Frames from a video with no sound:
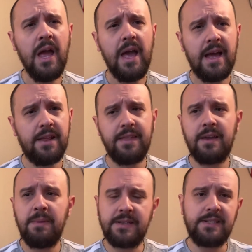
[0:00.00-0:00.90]
And I think it
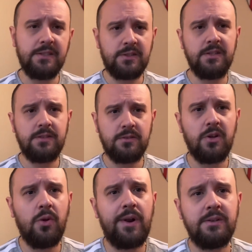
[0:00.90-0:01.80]
makes sense to
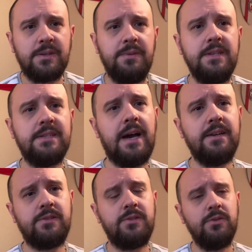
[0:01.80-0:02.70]
loan out some of these
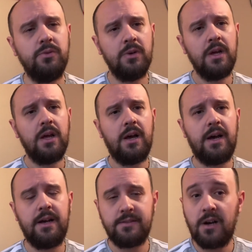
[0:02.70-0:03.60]
guys to
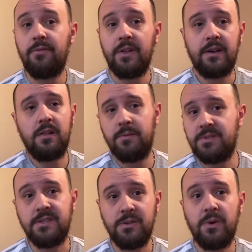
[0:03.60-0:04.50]
top flight clubs
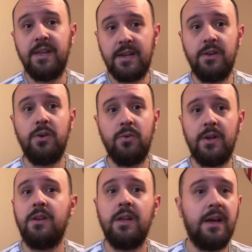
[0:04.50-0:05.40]
to see what they can do
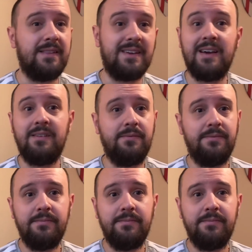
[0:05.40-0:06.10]
and to kind of